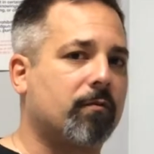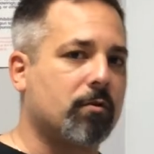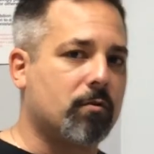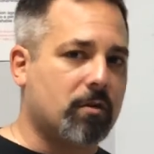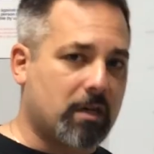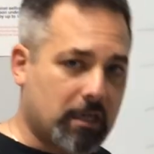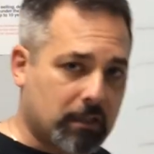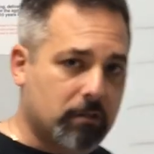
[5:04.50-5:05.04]
if you
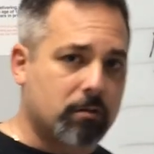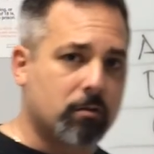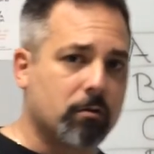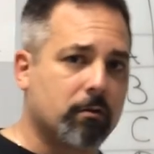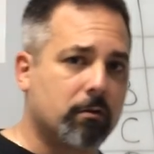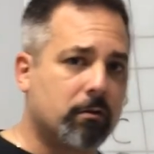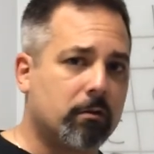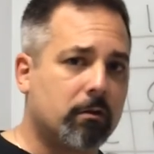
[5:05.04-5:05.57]
need
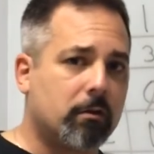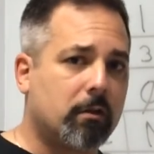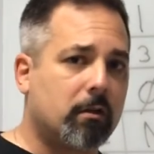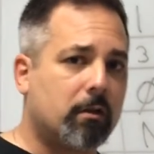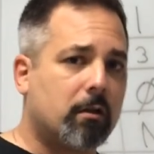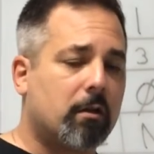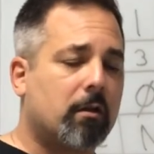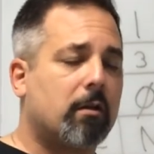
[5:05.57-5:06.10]
to,
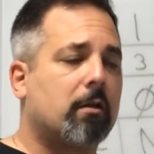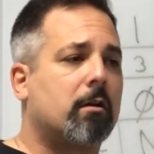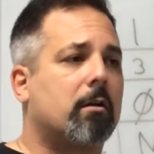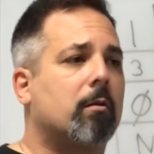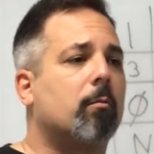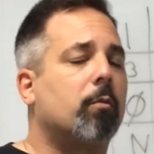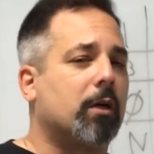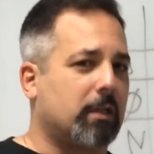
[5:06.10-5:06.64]

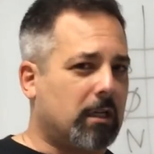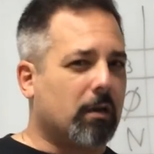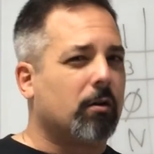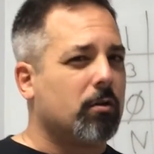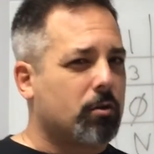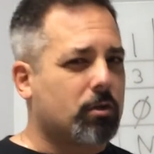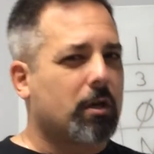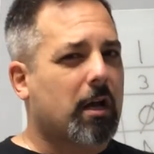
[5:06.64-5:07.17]
but here
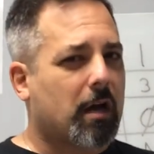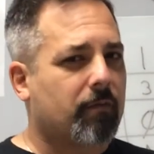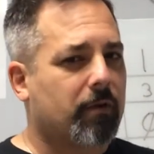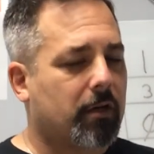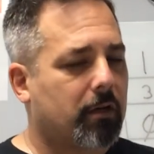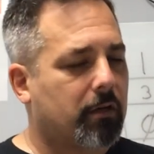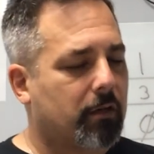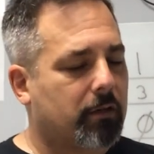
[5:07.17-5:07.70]
you should have
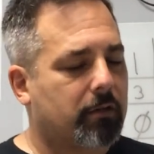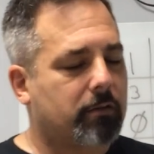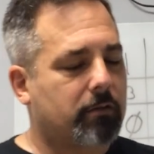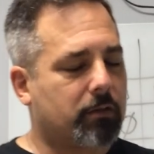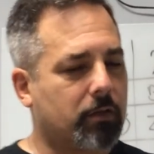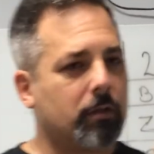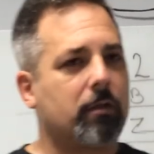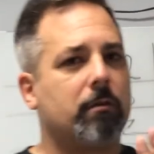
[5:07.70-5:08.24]
a
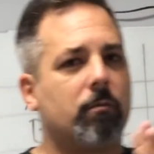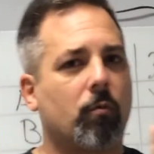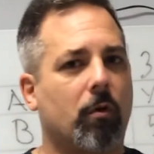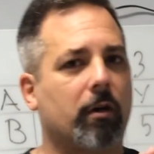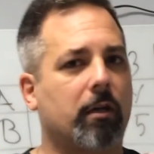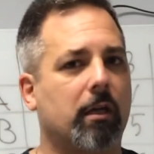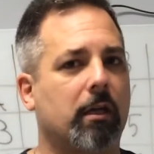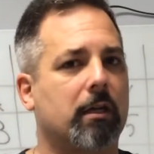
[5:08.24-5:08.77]
good
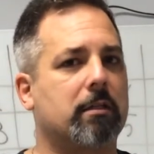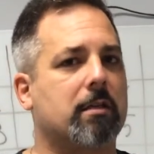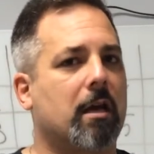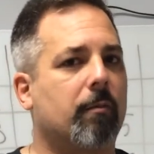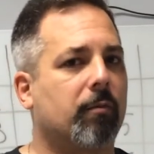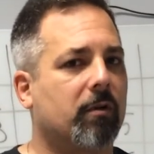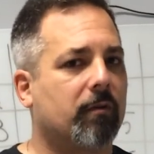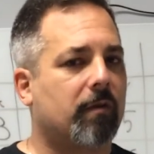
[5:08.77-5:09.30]
working
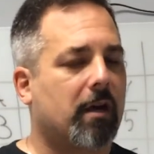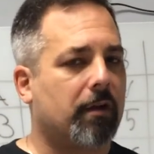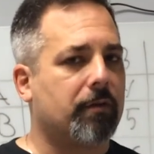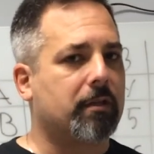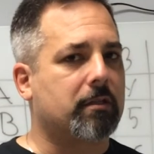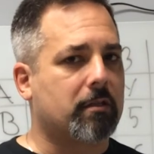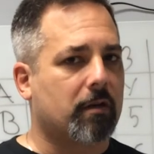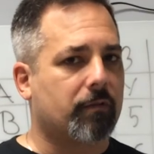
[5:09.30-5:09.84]
example of how
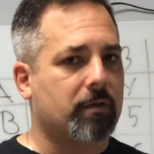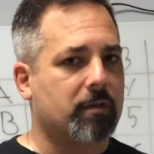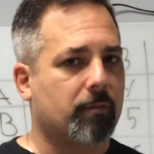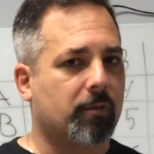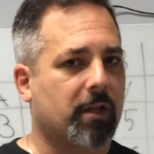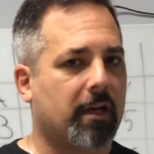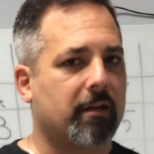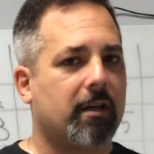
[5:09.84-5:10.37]
this stuff is
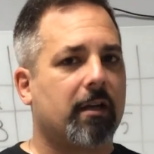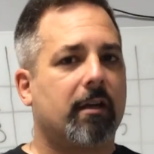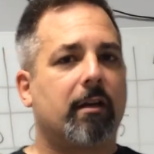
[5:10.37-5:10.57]
applied.